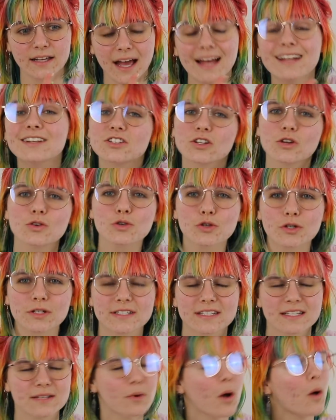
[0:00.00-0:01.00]
And
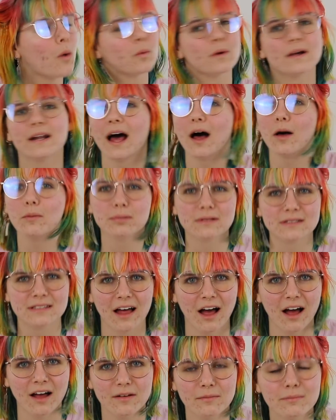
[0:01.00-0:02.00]
socialism would help a
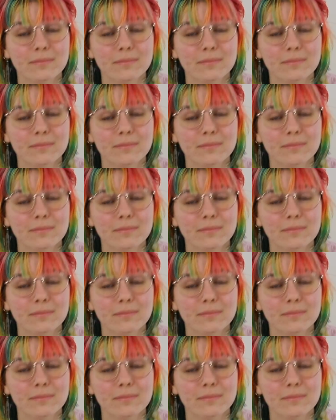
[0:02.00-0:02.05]
lot.